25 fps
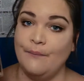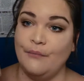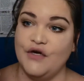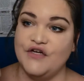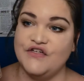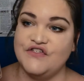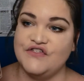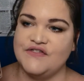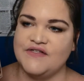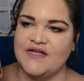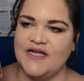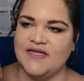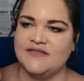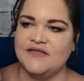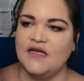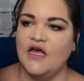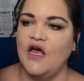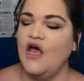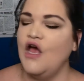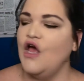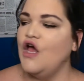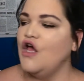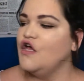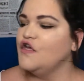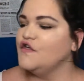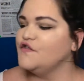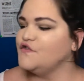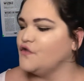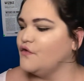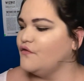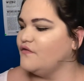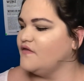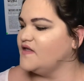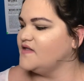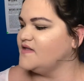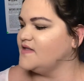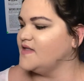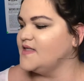brush set. So
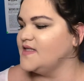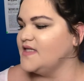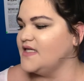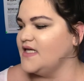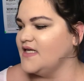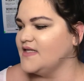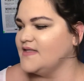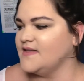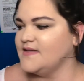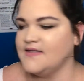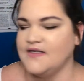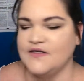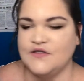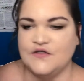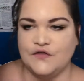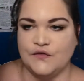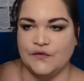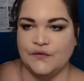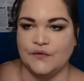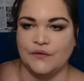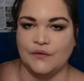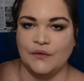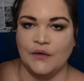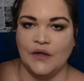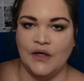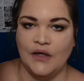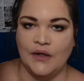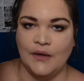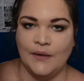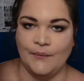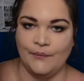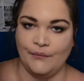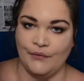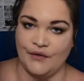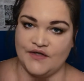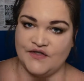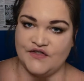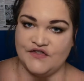this is the Essential
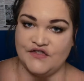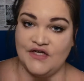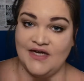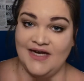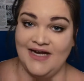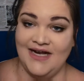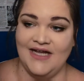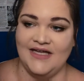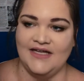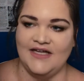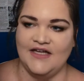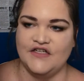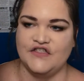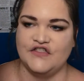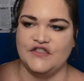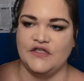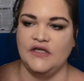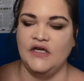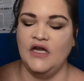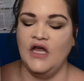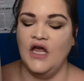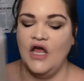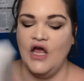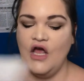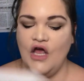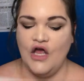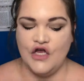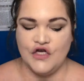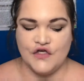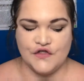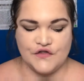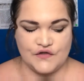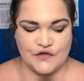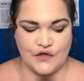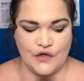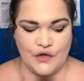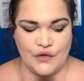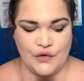Brush Collection.
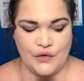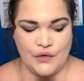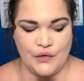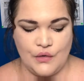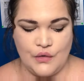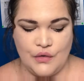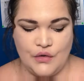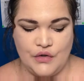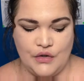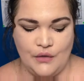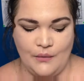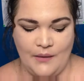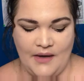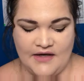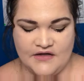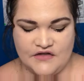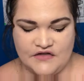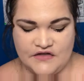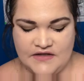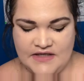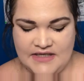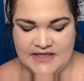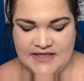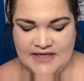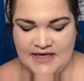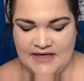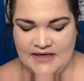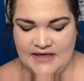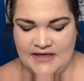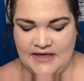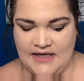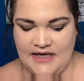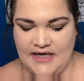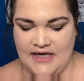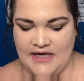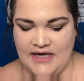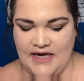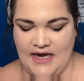So you actually get it
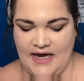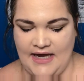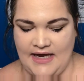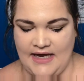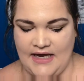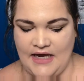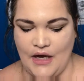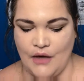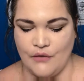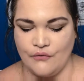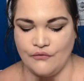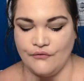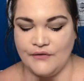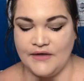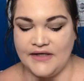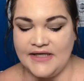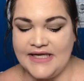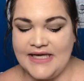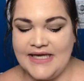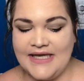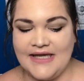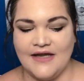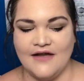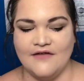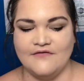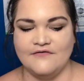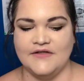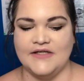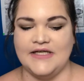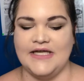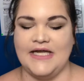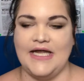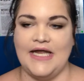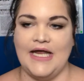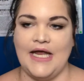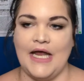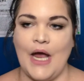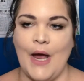in a really
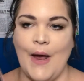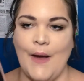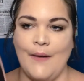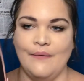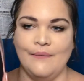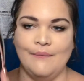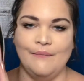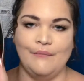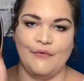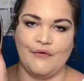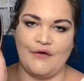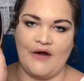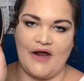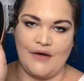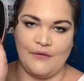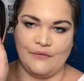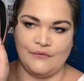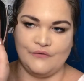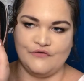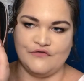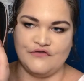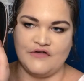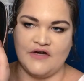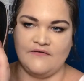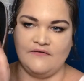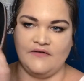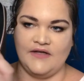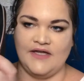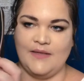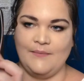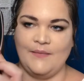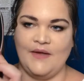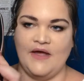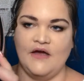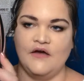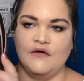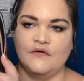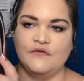lovely brown traveling
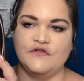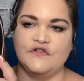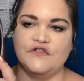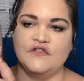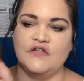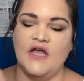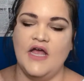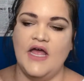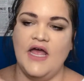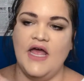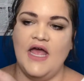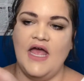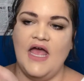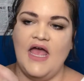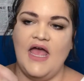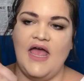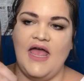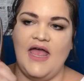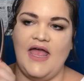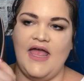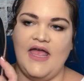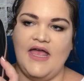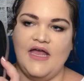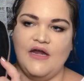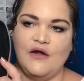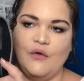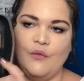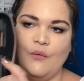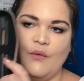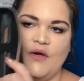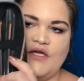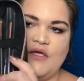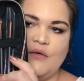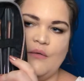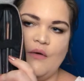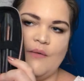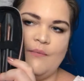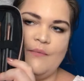pouch, and
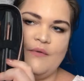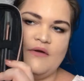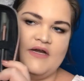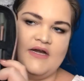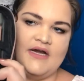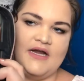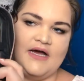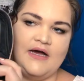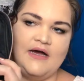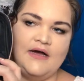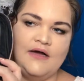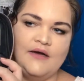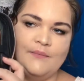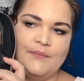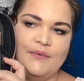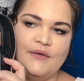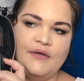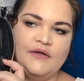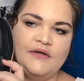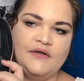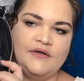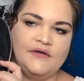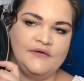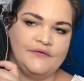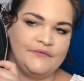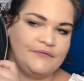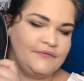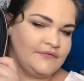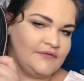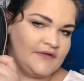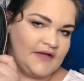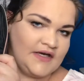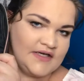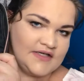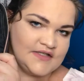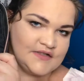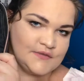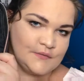when you open it up,
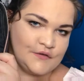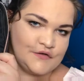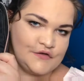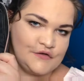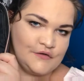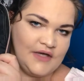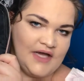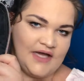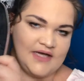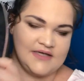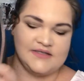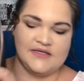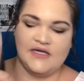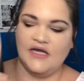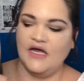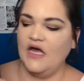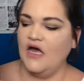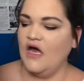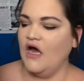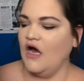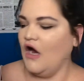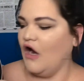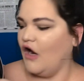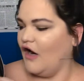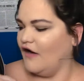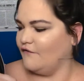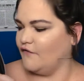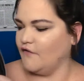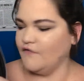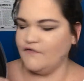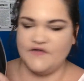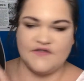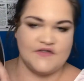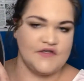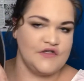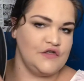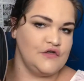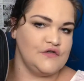that is what you get. I've
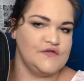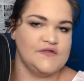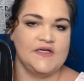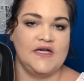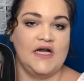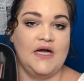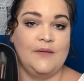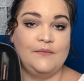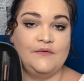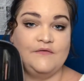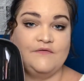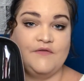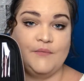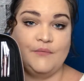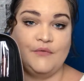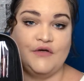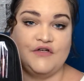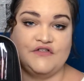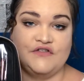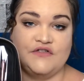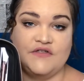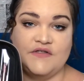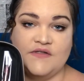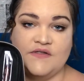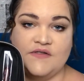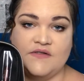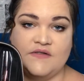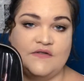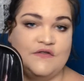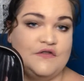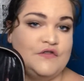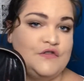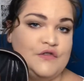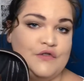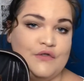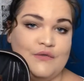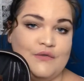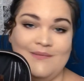obviously used a couple of the brushes
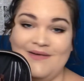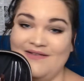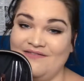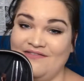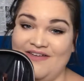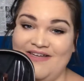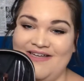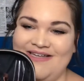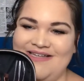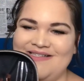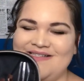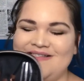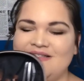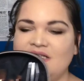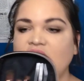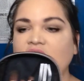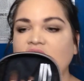to do my face.